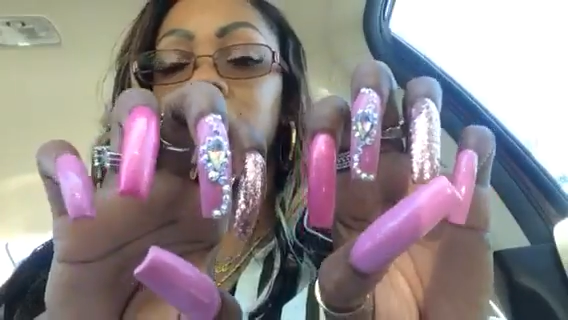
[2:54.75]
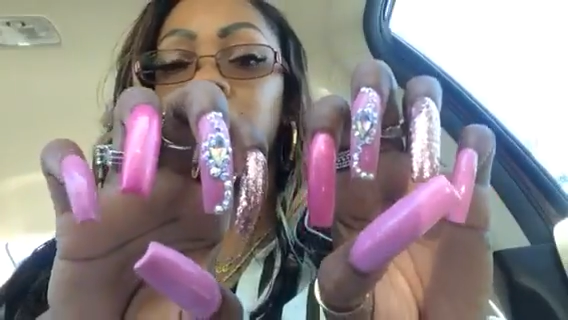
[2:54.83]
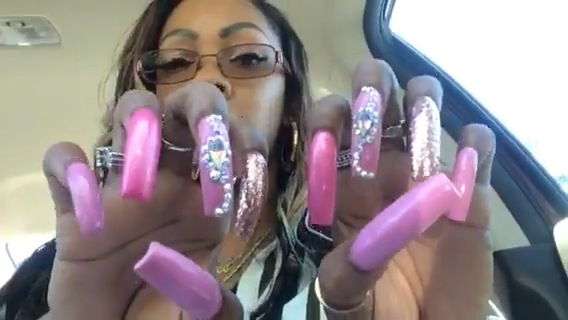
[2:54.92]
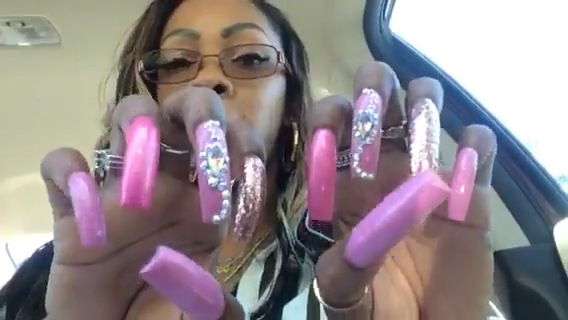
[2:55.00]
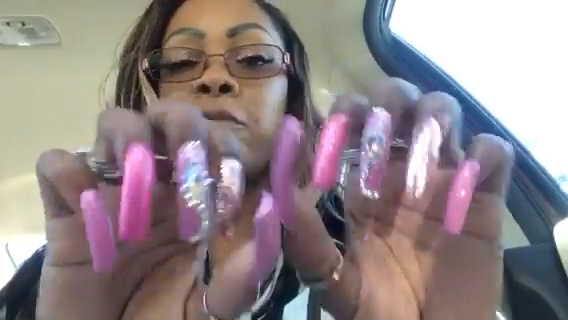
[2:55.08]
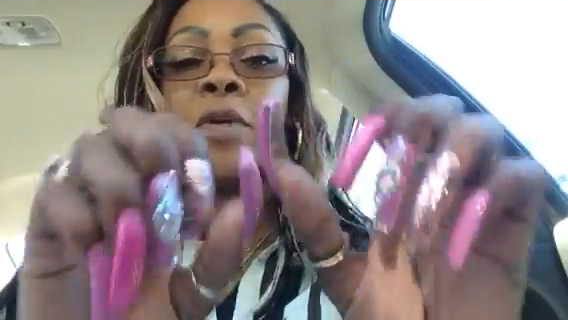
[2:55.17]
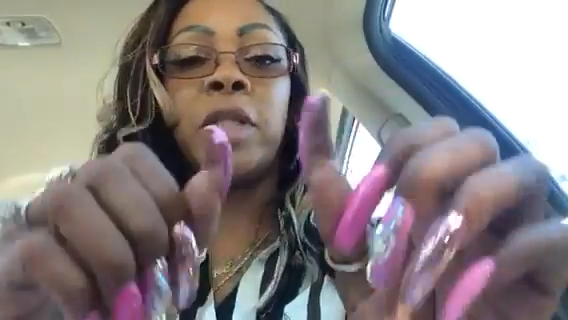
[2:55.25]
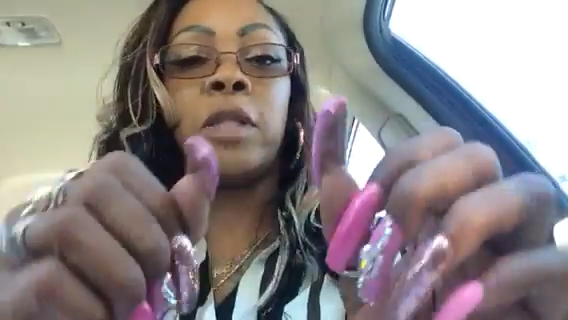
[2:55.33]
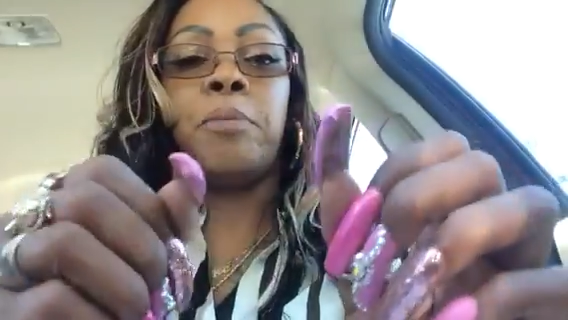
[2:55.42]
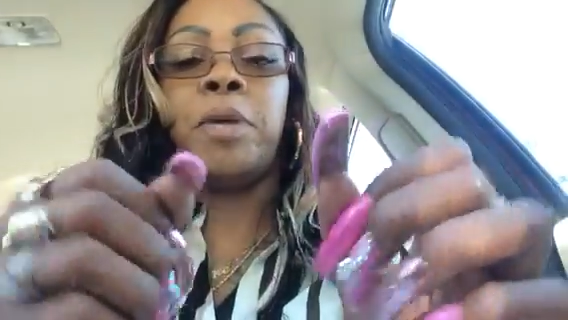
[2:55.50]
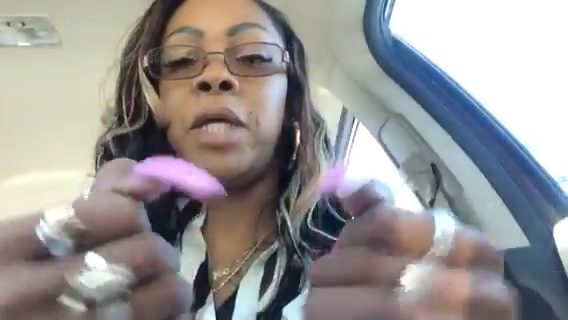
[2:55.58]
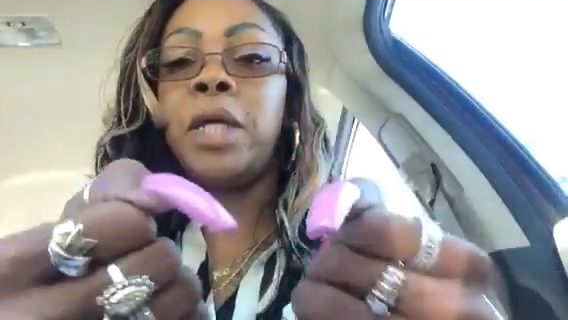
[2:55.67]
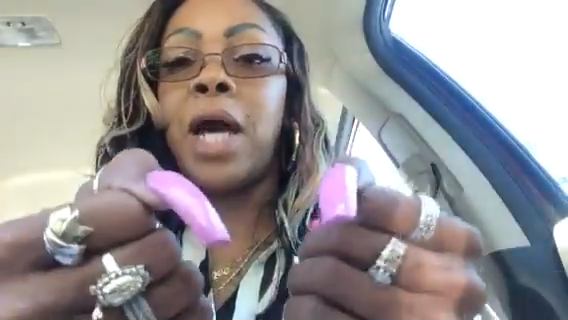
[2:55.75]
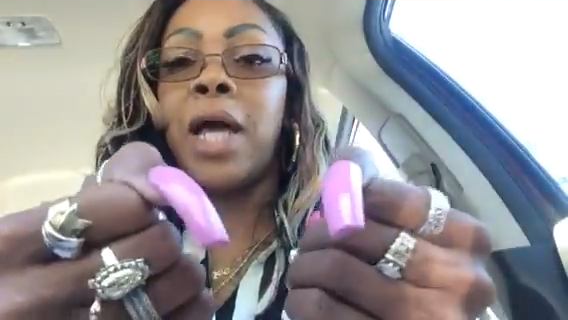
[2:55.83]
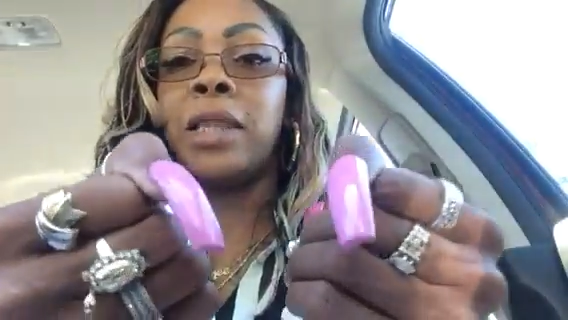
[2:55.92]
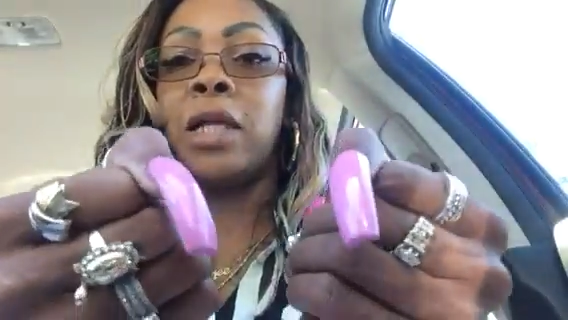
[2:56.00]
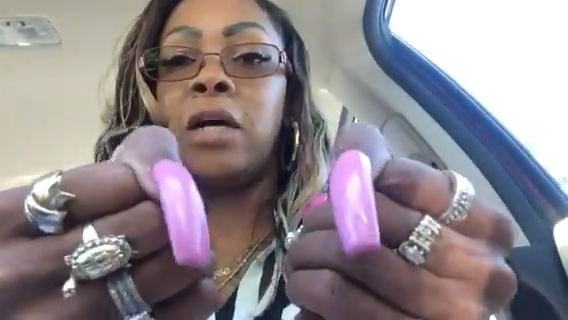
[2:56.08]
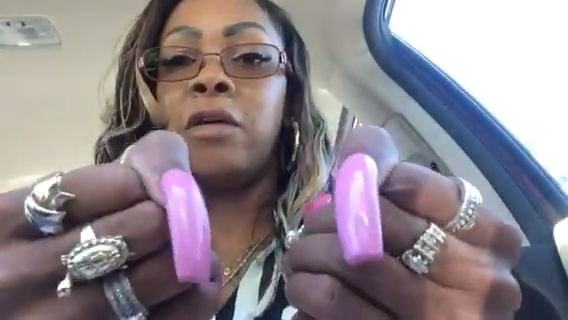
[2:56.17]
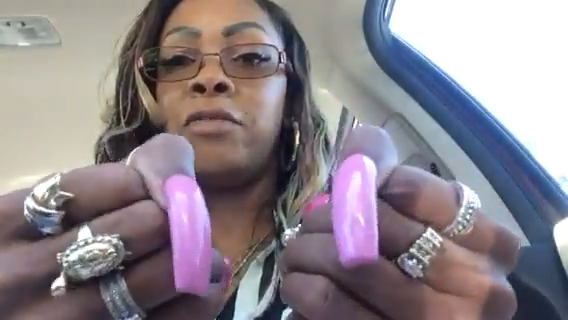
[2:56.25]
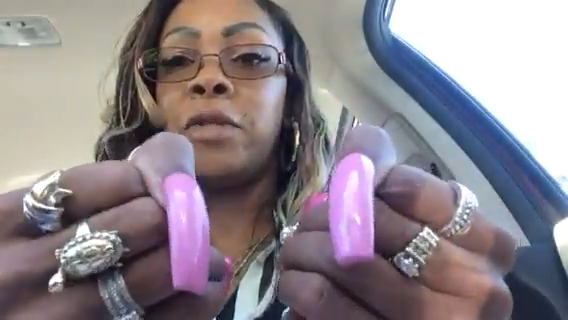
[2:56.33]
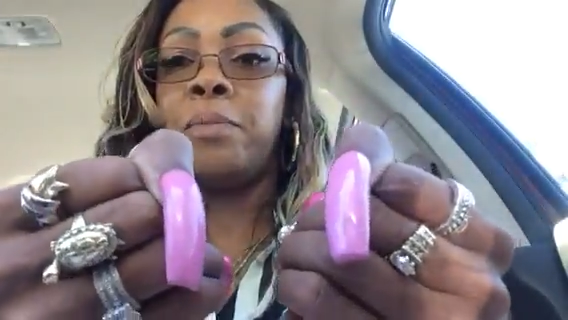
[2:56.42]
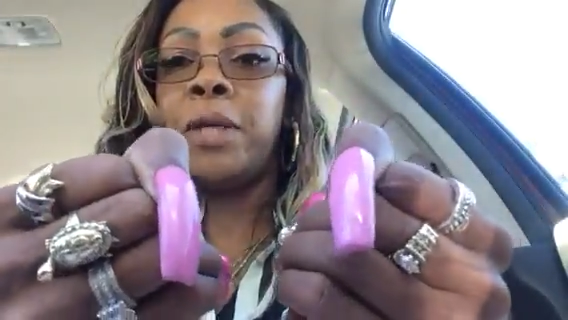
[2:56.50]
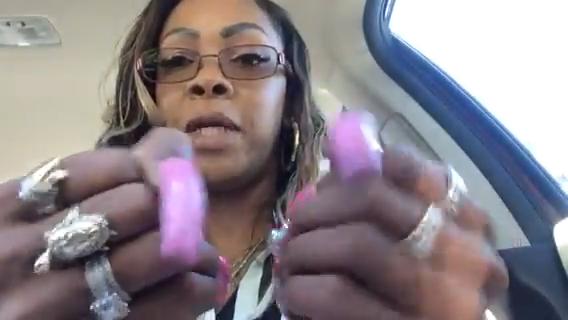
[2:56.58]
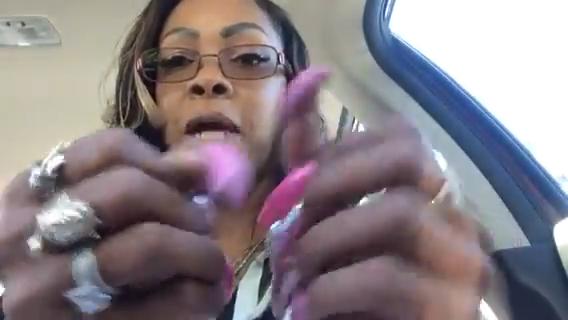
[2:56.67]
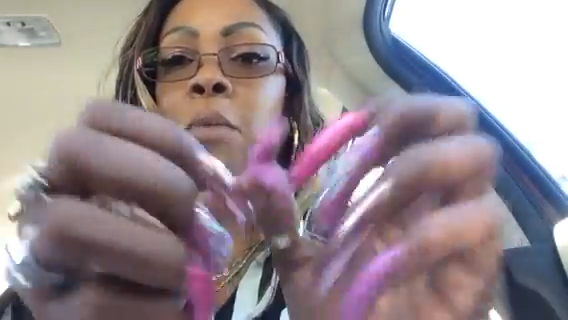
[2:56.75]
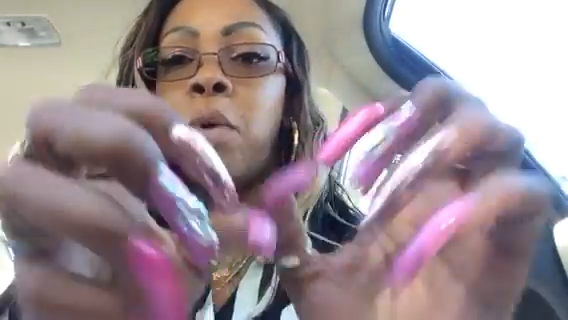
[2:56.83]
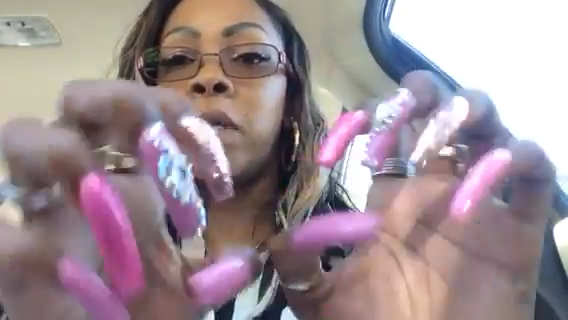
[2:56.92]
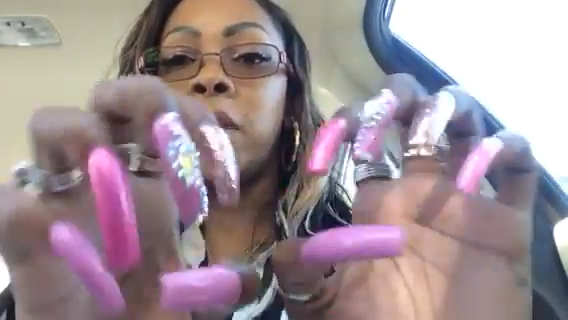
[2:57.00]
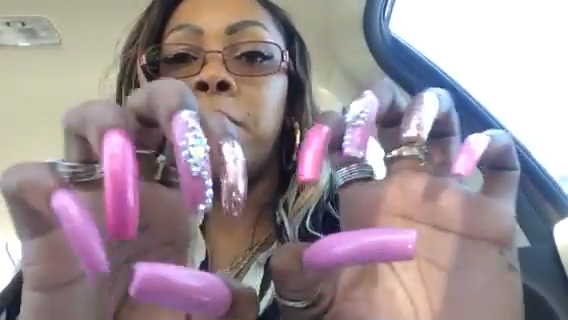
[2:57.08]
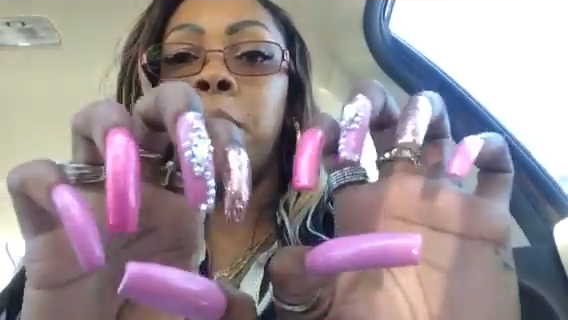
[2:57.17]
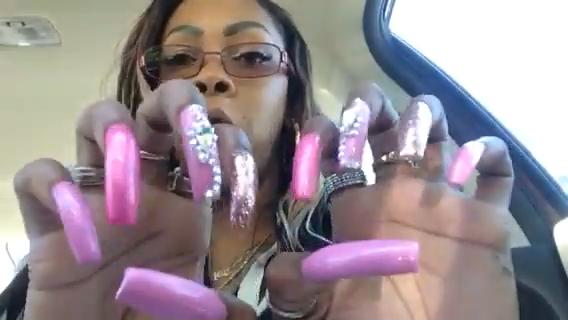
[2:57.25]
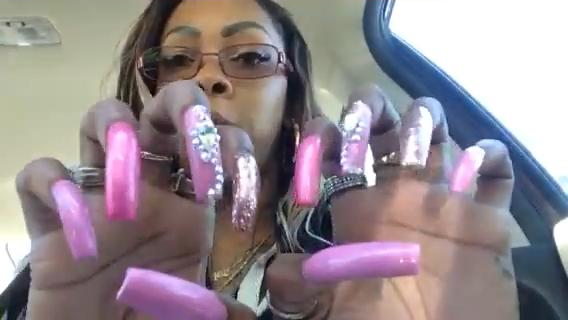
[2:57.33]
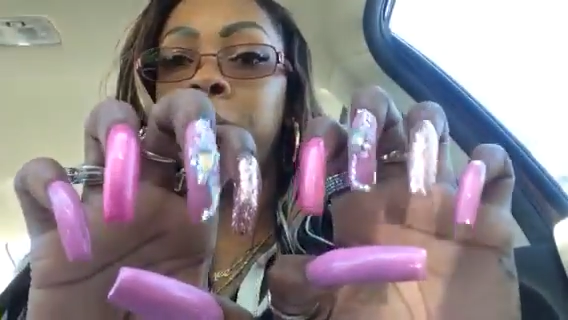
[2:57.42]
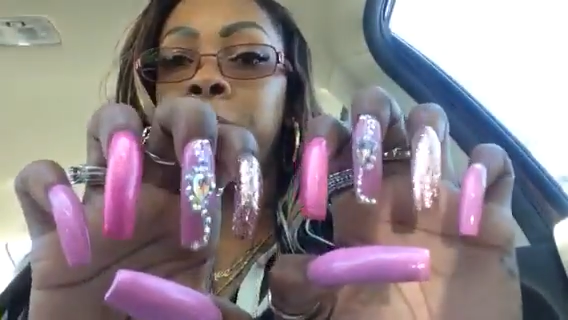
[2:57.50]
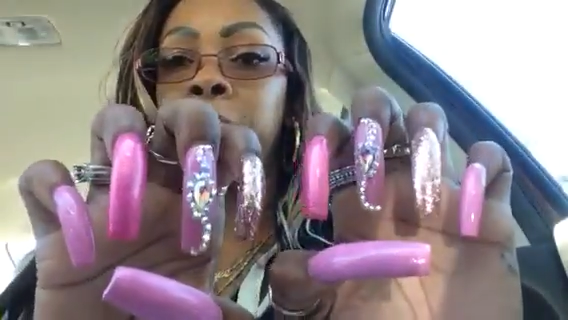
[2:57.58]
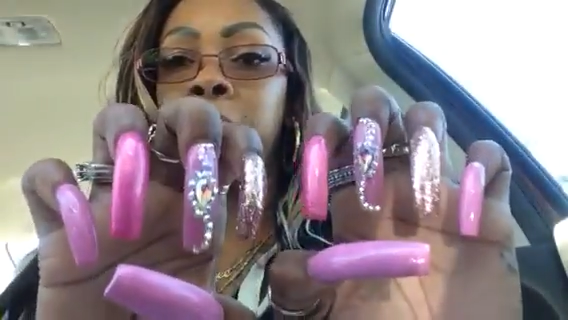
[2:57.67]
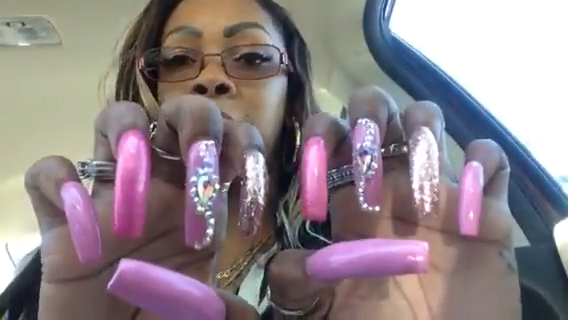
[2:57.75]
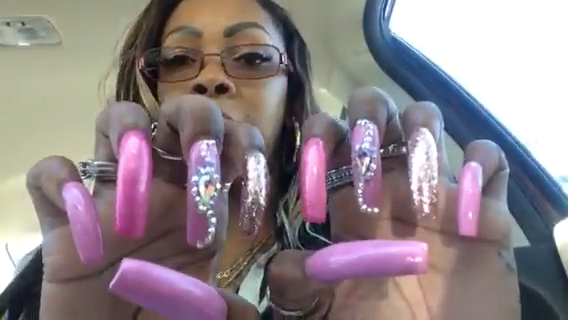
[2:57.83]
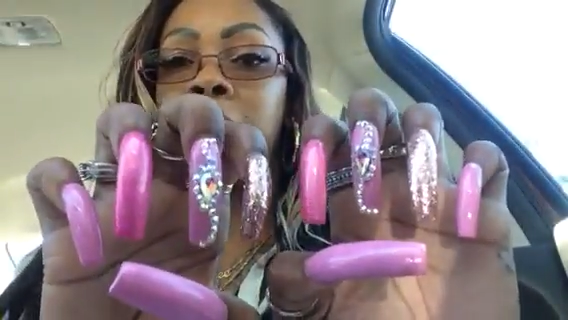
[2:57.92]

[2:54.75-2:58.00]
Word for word: is perfect the pink i love the pink i wanted a barbie pink